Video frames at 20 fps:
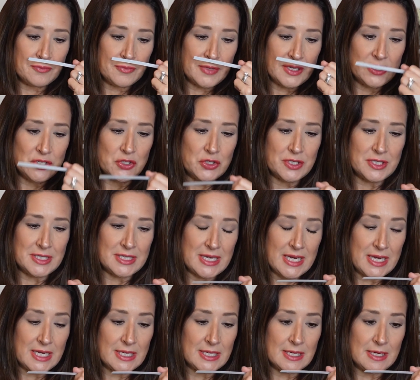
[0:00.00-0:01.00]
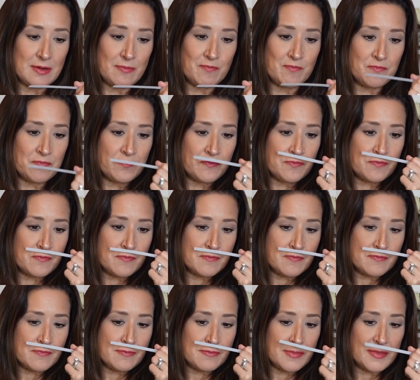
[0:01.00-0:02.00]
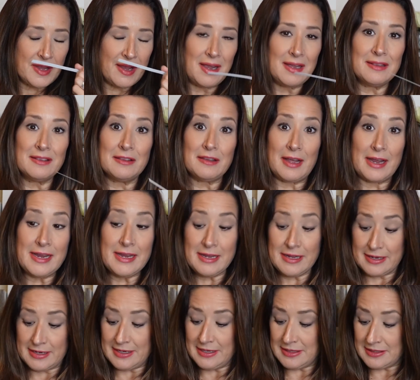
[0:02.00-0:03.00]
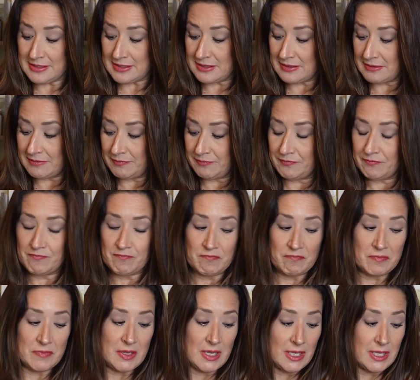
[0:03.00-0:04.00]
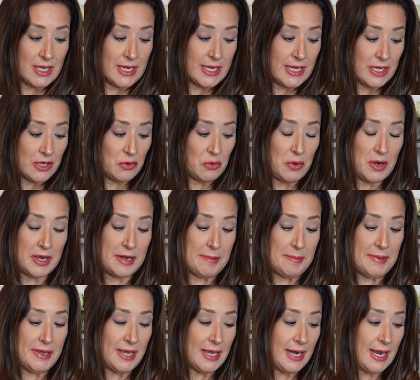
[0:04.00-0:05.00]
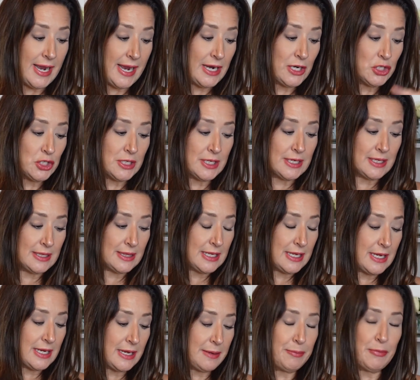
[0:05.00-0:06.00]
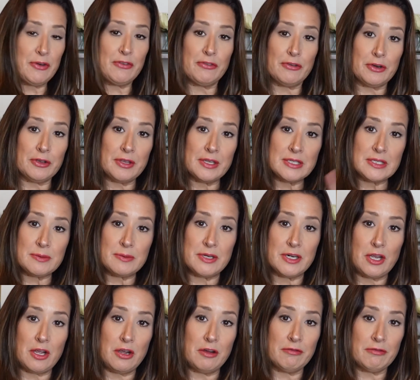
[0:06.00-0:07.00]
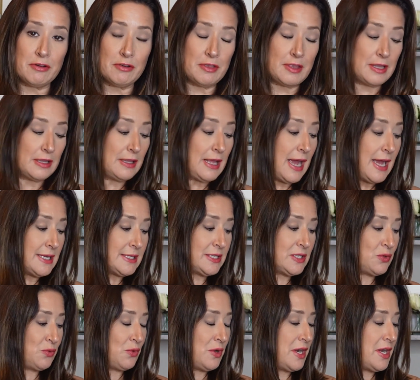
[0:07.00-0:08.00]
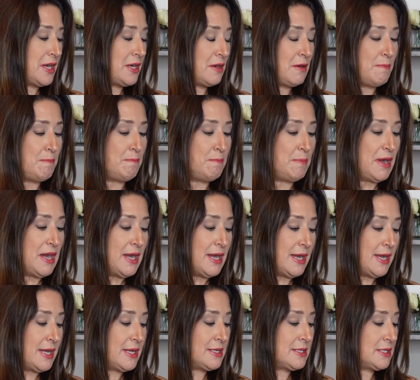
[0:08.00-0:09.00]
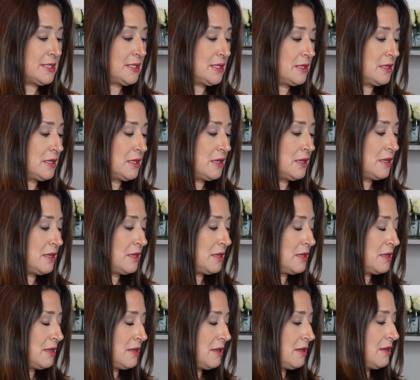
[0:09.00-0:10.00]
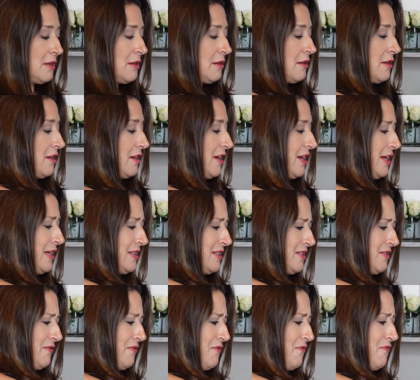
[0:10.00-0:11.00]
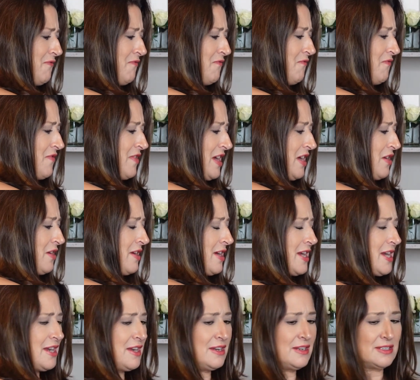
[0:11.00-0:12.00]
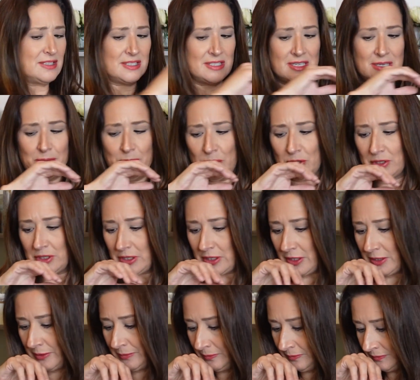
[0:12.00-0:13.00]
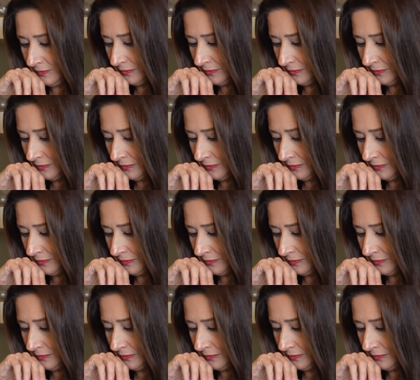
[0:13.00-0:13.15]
Interesting. I like it. I like it quite a bit. I actually think I prefer this one over the last one, but it's very similar